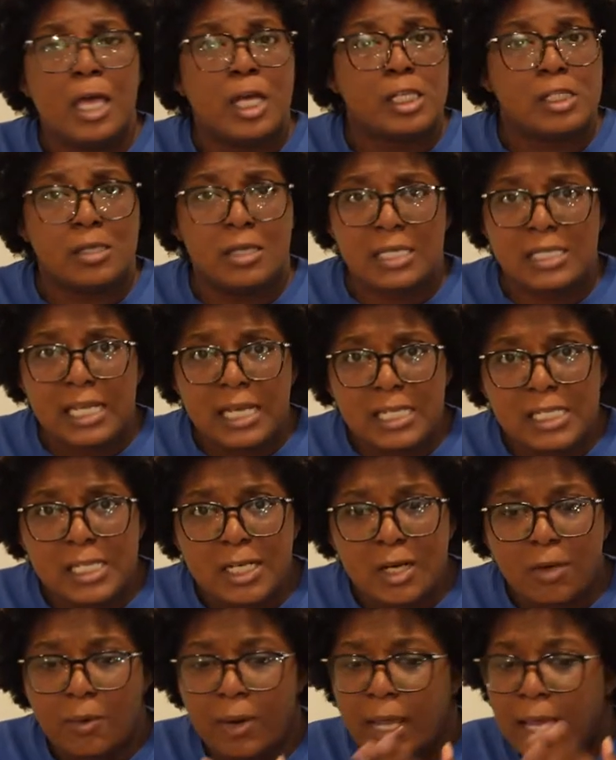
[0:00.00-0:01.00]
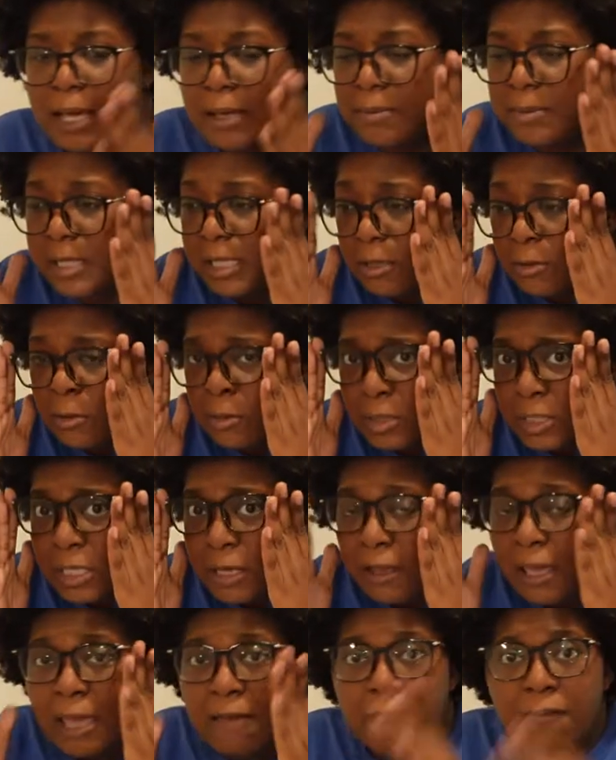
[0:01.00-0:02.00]
So he take her to the crib. So
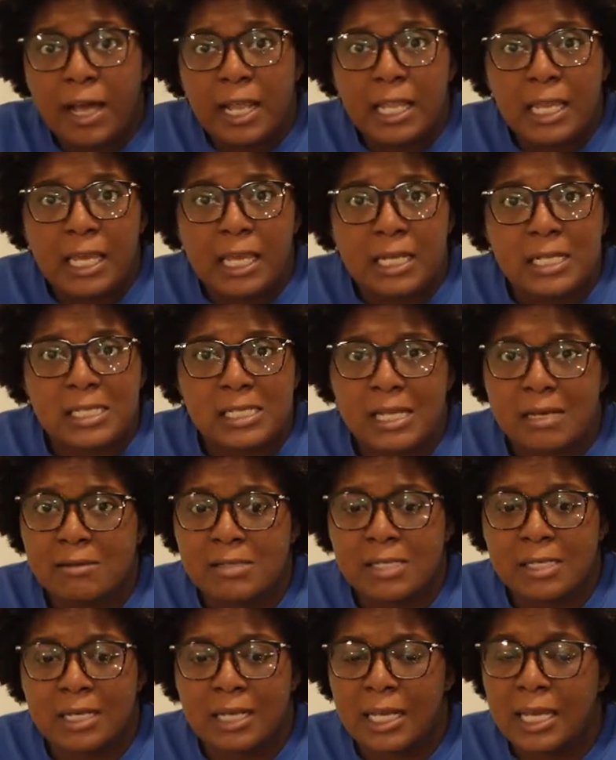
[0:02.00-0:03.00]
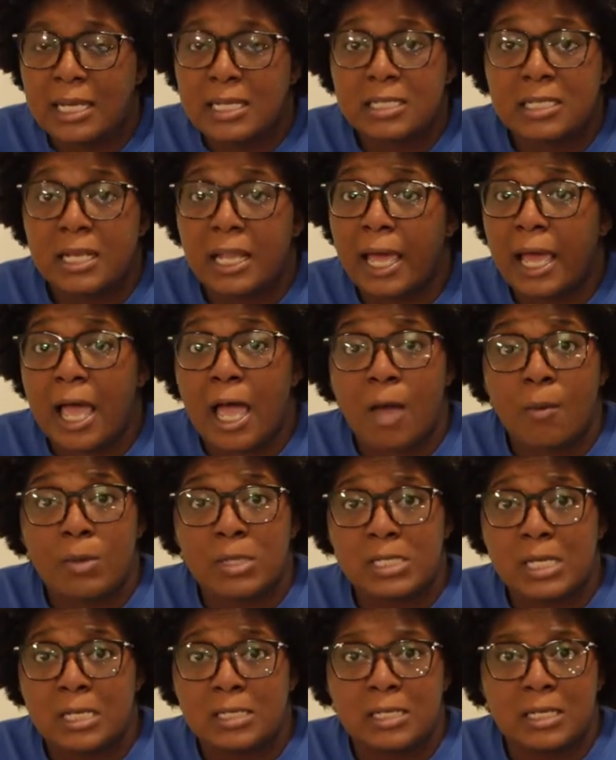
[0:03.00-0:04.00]
she he finally get her to talk to the date and she like, I don't
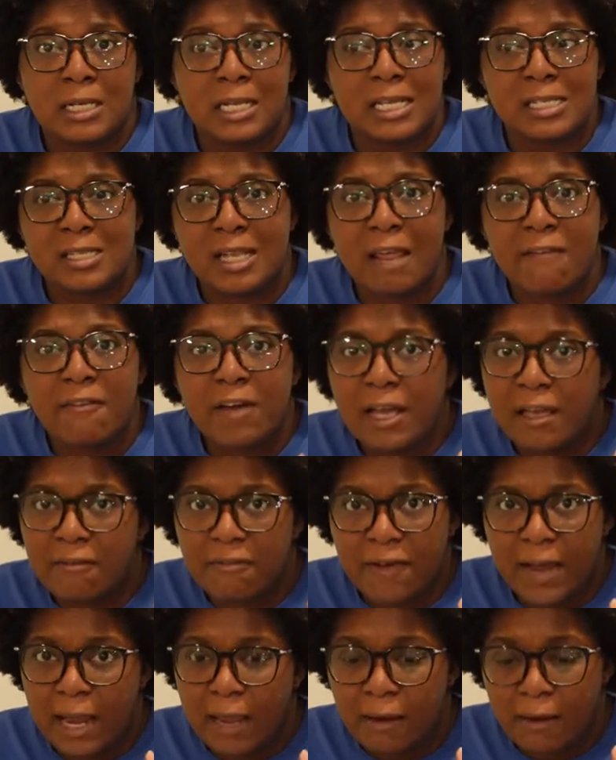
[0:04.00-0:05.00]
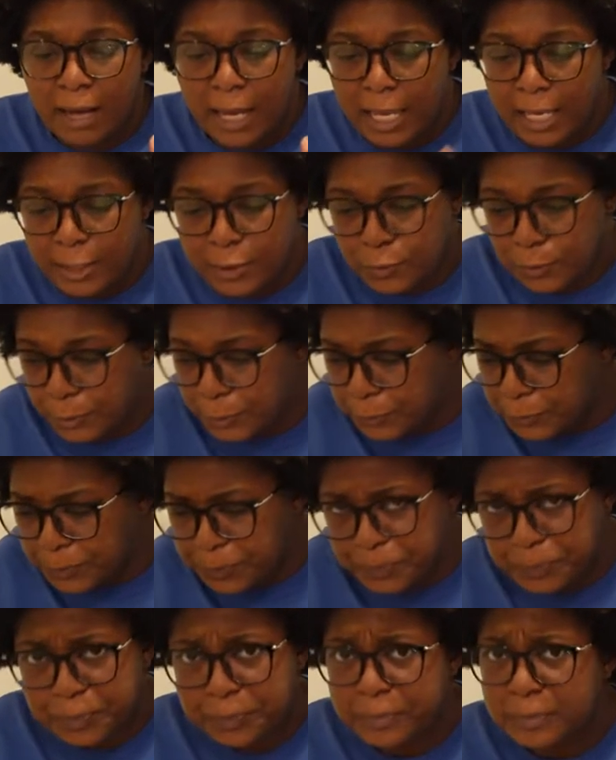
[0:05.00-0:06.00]
want to talk to the date. So they fucking fire Andrew
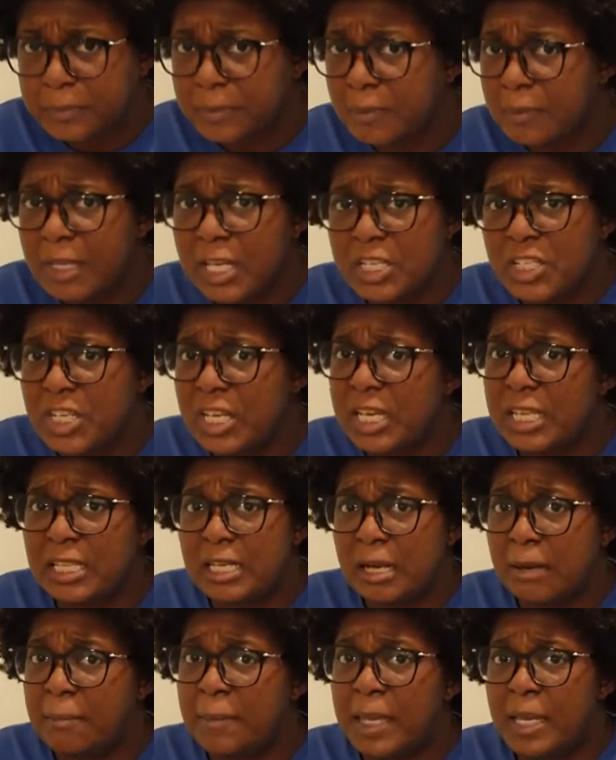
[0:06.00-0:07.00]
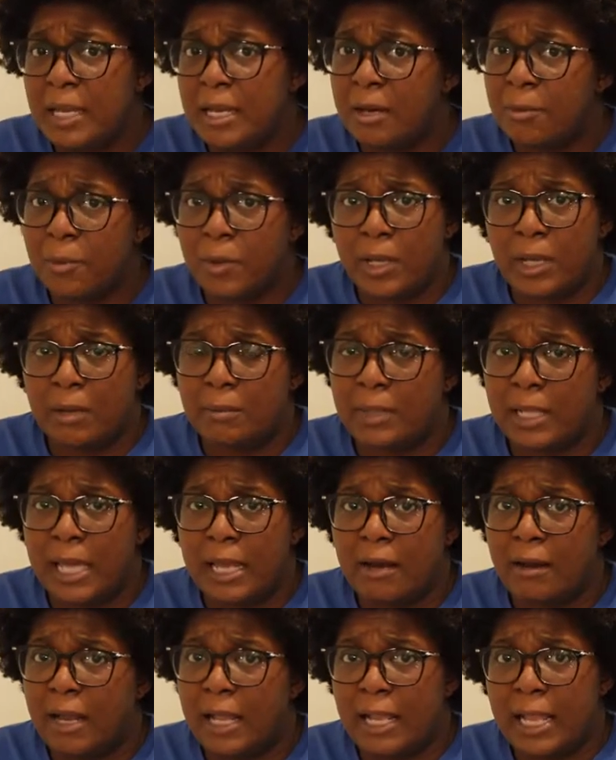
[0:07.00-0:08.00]
she ended up meeting up with him
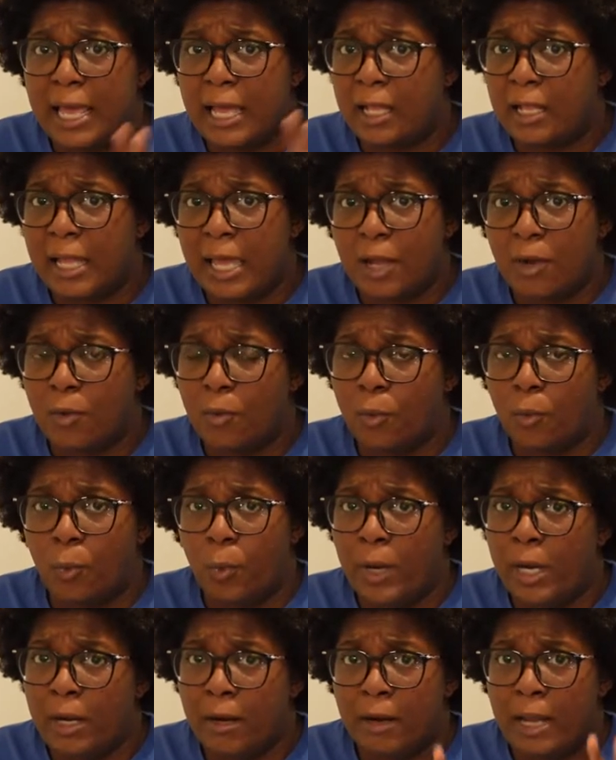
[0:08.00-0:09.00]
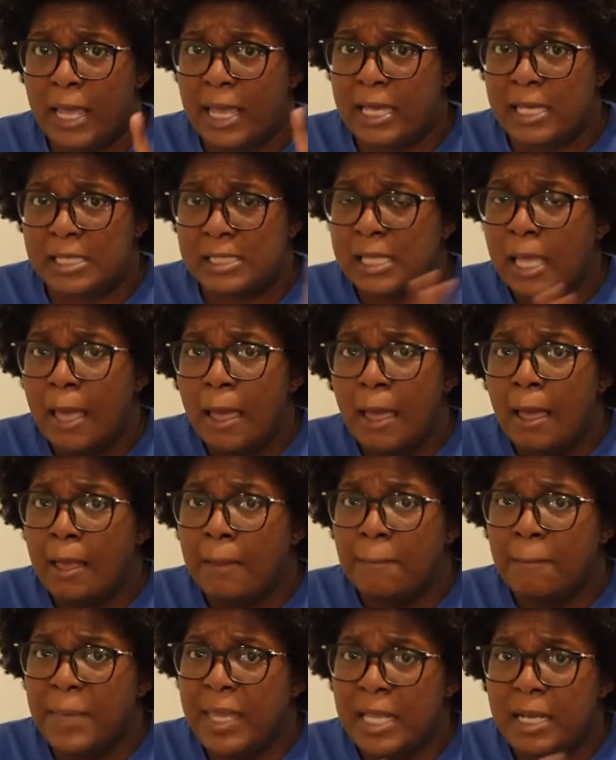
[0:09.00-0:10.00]
later at like a like weird ass
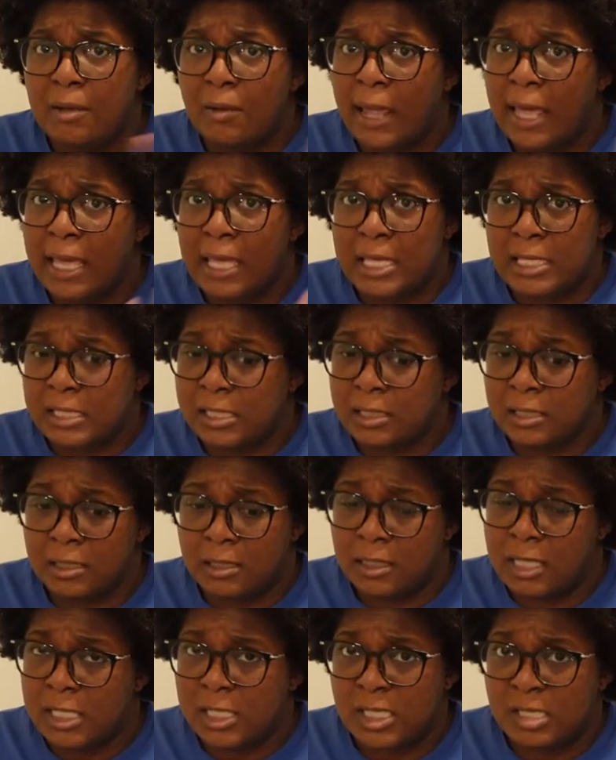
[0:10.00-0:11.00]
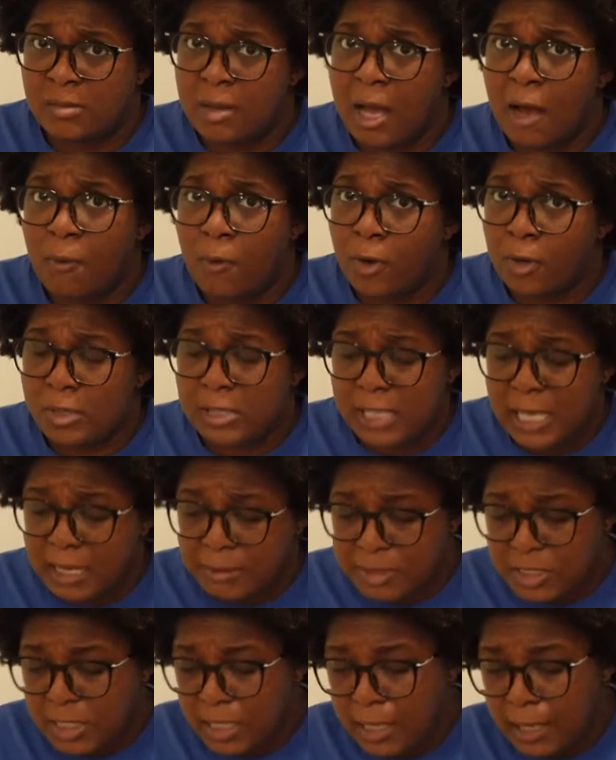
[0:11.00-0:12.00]
meeting like it's a it's a small world
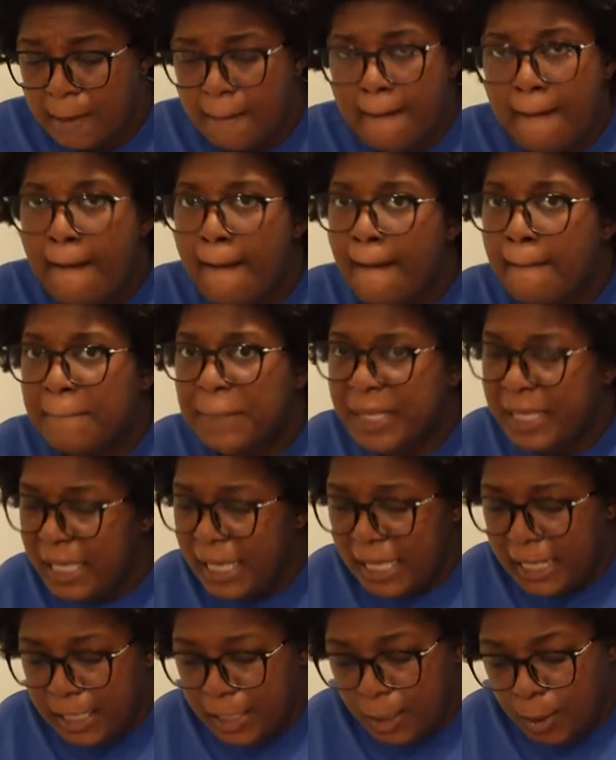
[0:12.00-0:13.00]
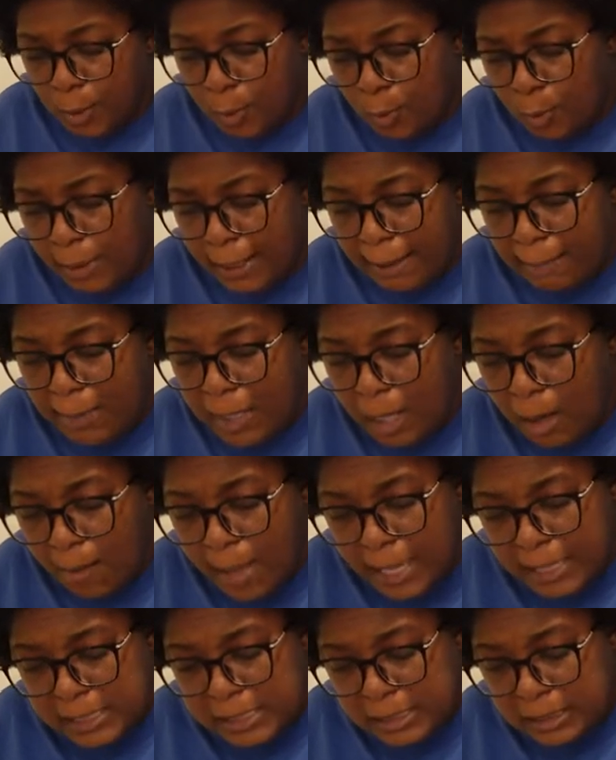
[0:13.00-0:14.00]
type shit but anywho let me go
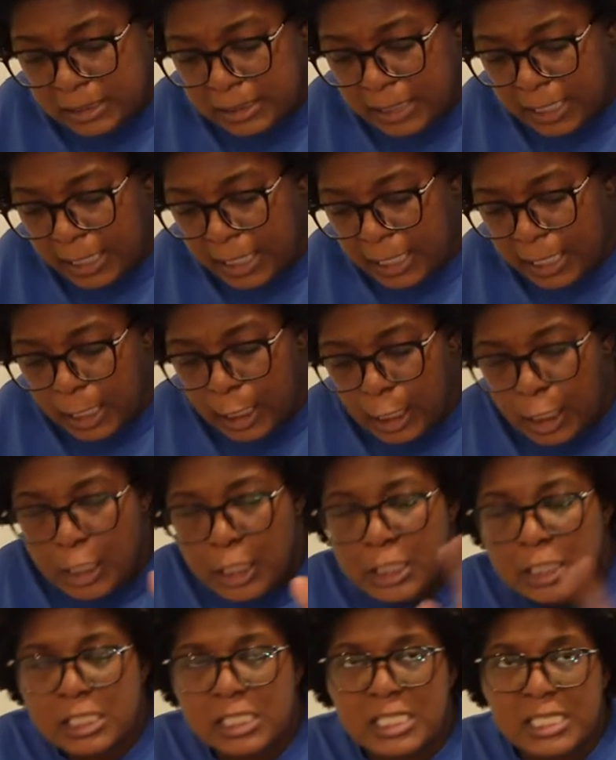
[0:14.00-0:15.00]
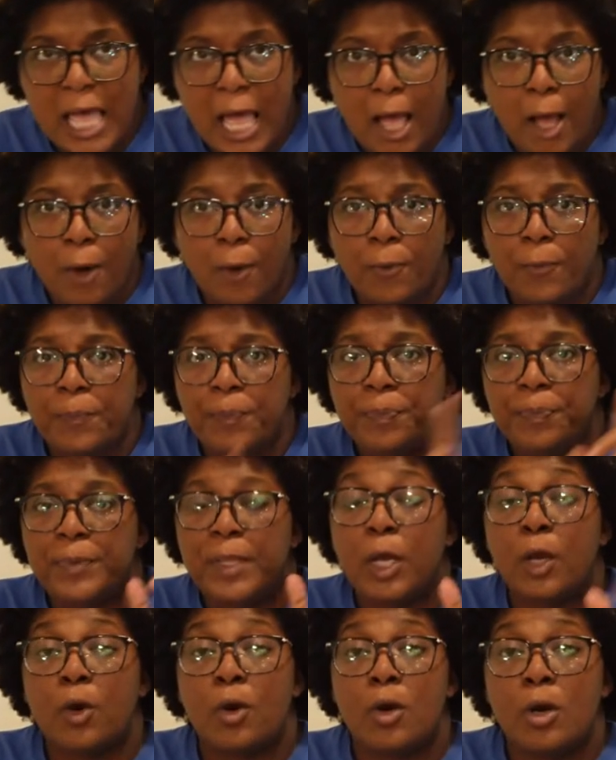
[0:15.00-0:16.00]
back to the thing so
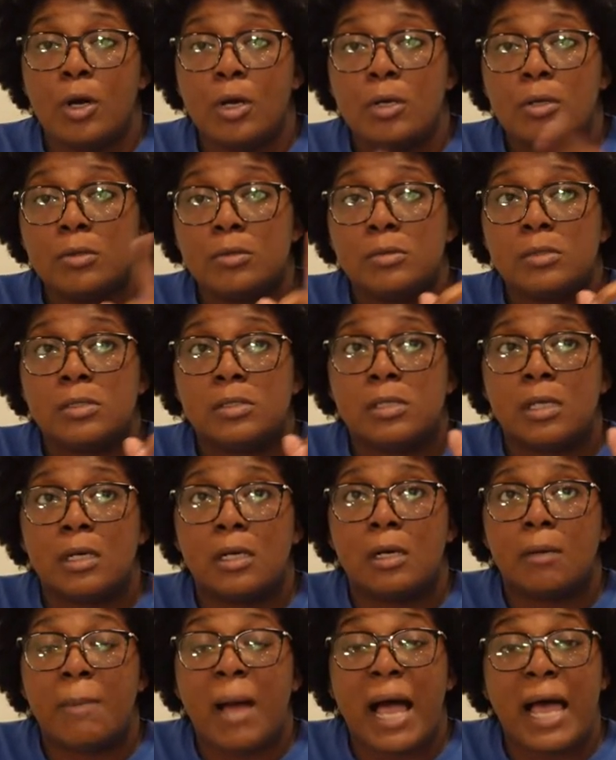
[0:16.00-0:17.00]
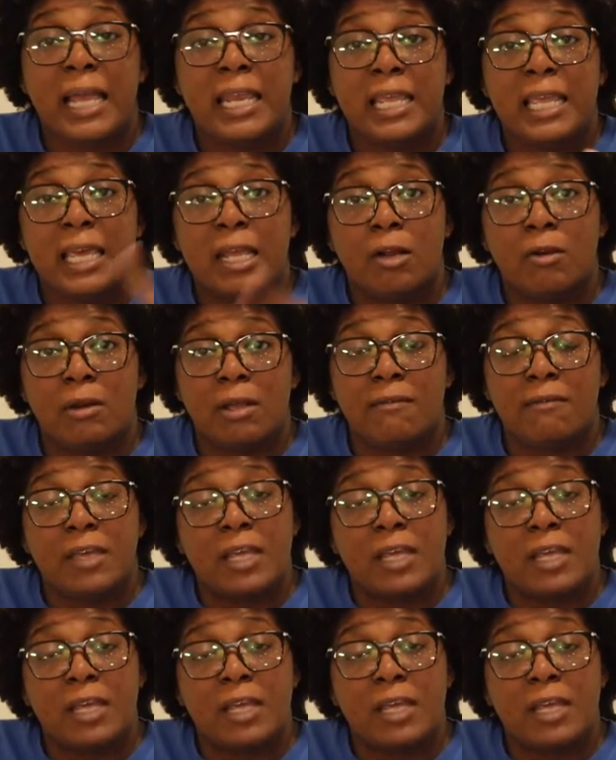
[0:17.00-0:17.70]
the girls um ani and olivia